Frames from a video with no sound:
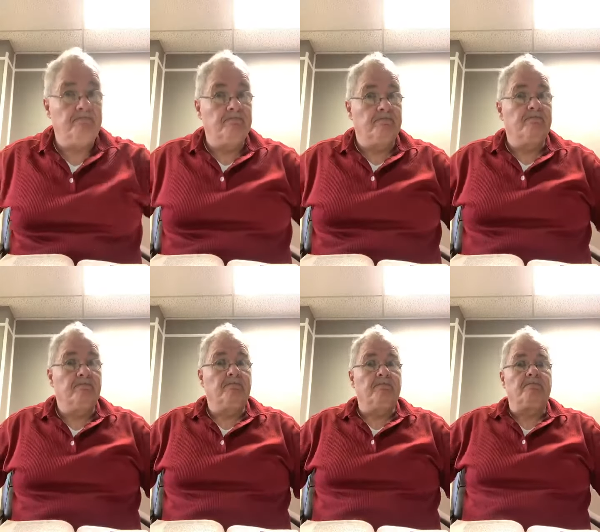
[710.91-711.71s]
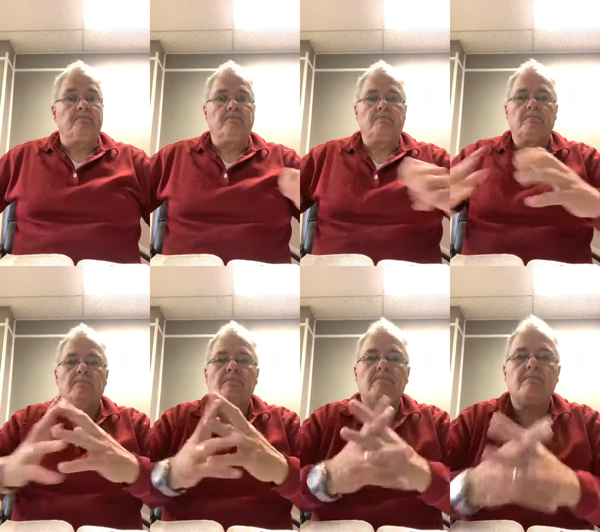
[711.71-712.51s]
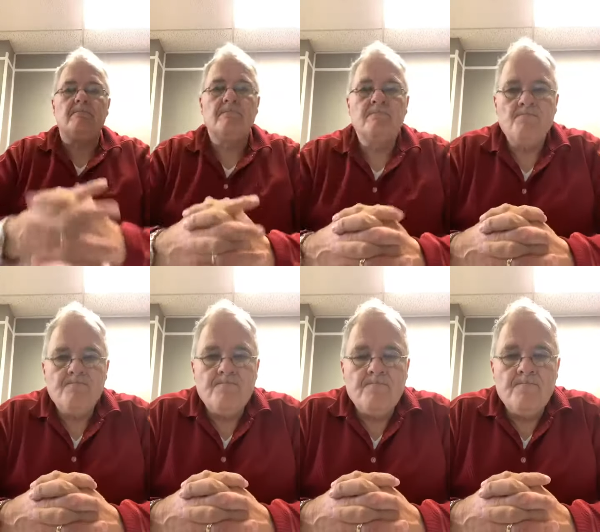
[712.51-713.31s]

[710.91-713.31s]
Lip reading: [no speech]